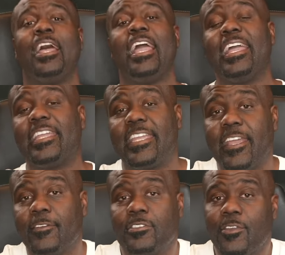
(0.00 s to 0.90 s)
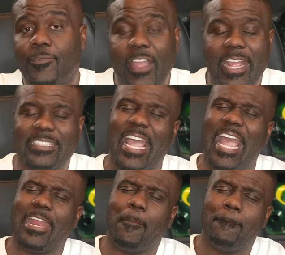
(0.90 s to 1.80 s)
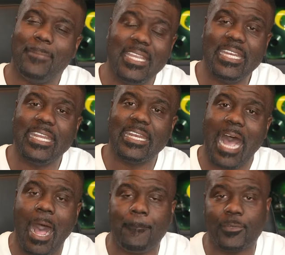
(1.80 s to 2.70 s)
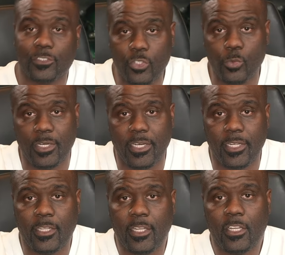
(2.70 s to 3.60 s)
It gives the fans an immediate opportunity